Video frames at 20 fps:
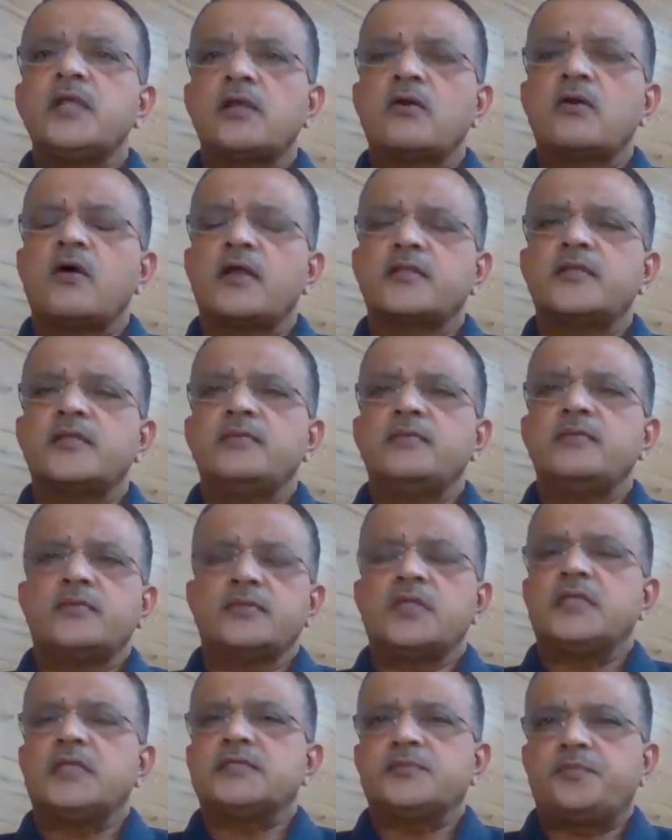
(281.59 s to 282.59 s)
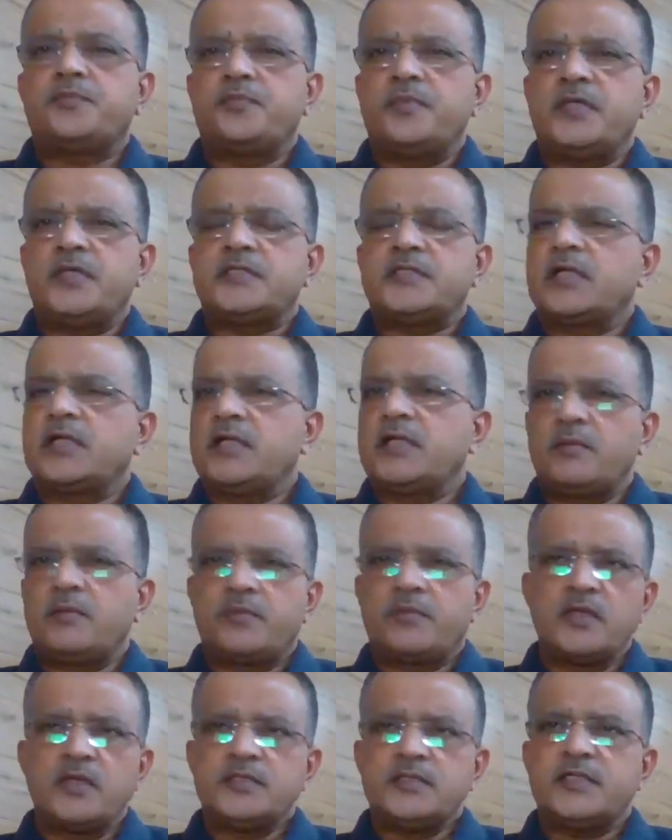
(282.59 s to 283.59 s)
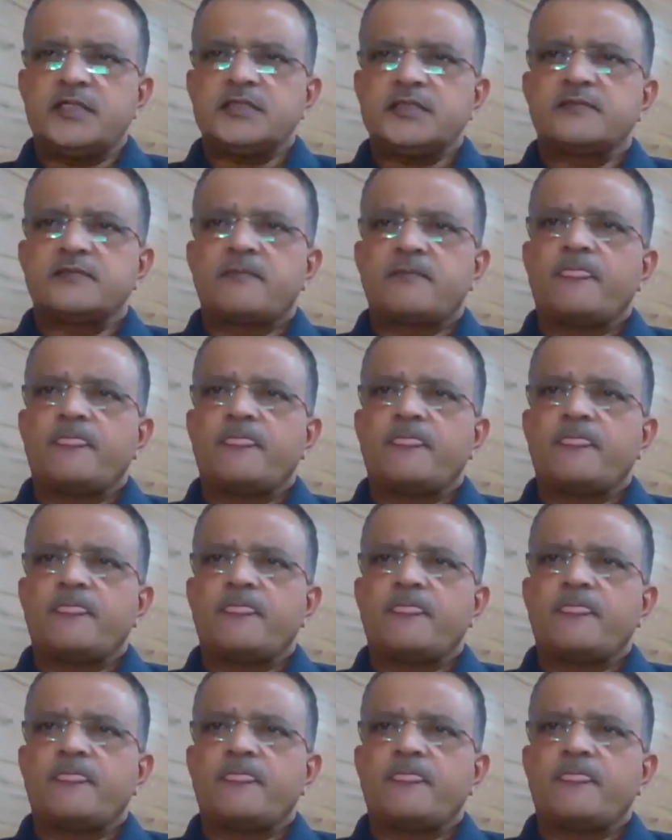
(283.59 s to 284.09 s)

algorithm. That's basically a process.